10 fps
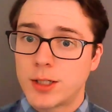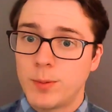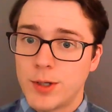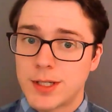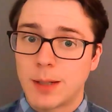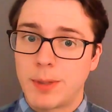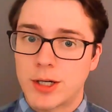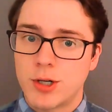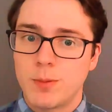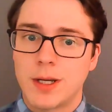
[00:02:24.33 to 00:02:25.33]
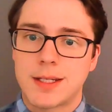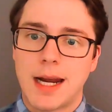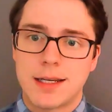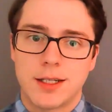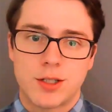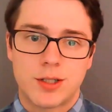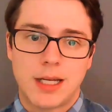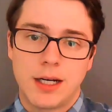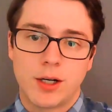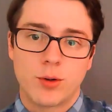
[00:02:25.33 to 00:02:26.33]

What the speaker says: like pictured, because it has its tentacles